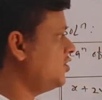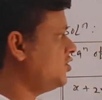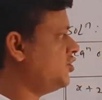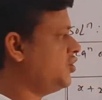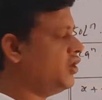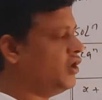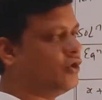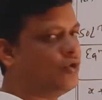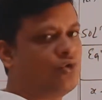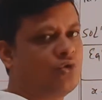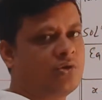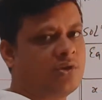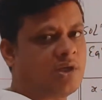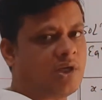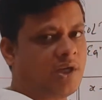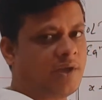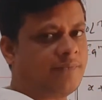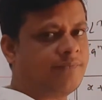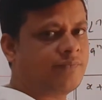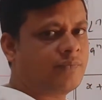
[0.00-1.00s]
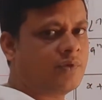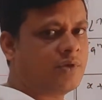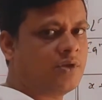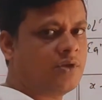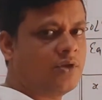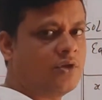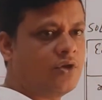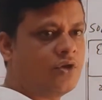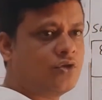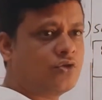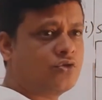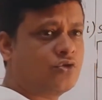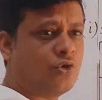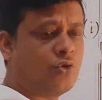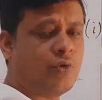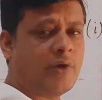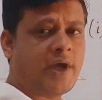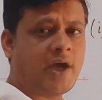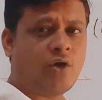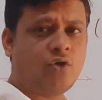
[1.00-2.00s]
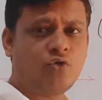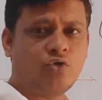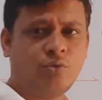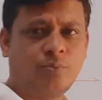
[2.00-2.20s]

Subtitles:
0, 3. So we have to